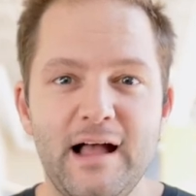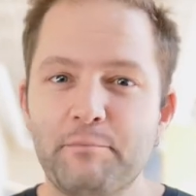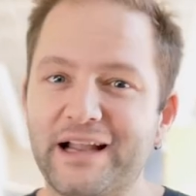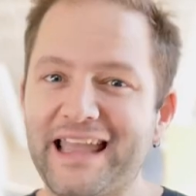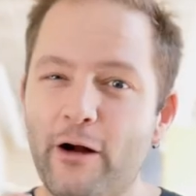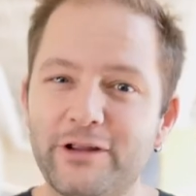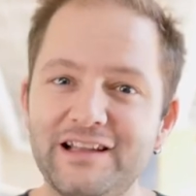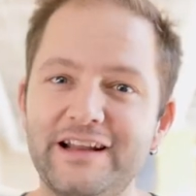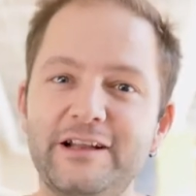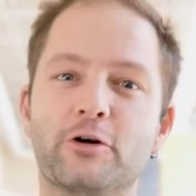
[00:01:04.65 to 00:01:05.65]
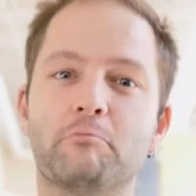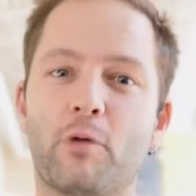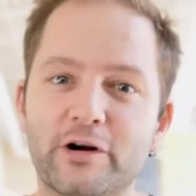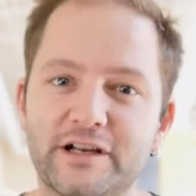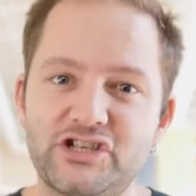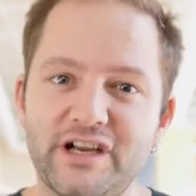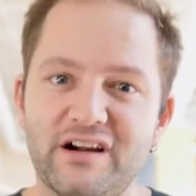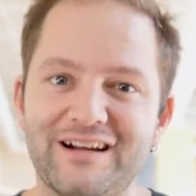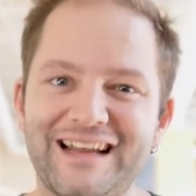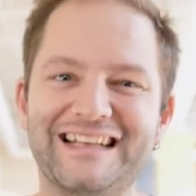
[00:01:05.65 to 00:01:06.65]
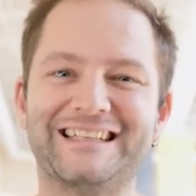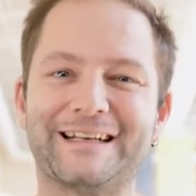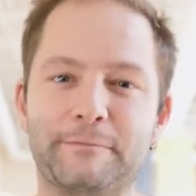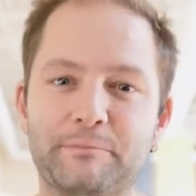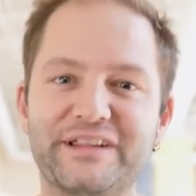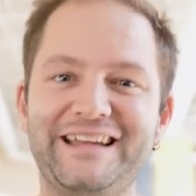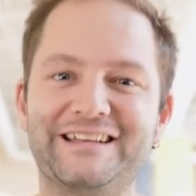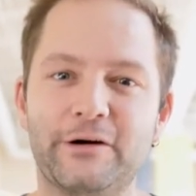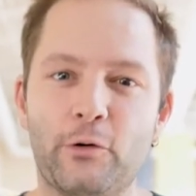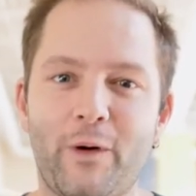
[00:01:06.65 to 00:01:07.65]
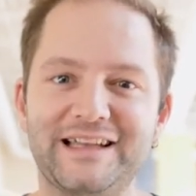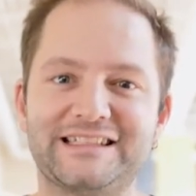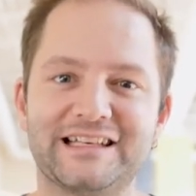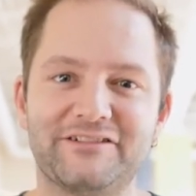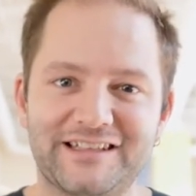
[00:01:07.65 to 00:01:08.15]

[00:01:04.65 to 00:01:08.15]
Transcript: But calculating your market share is a complete waste of